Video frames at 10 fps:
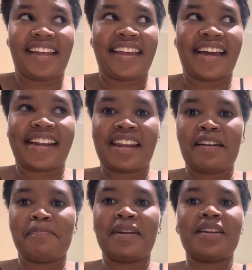yeah,
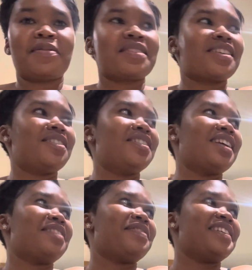but it was a good
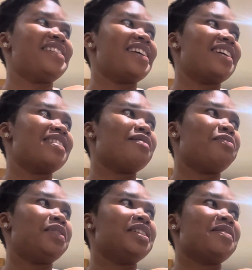adventure. At some
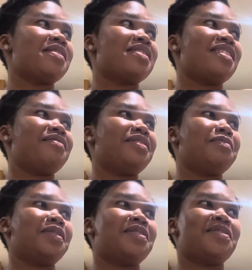point I was laughing
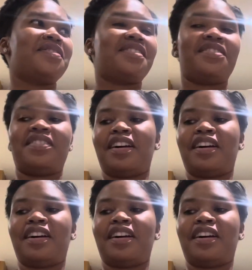because, you know, I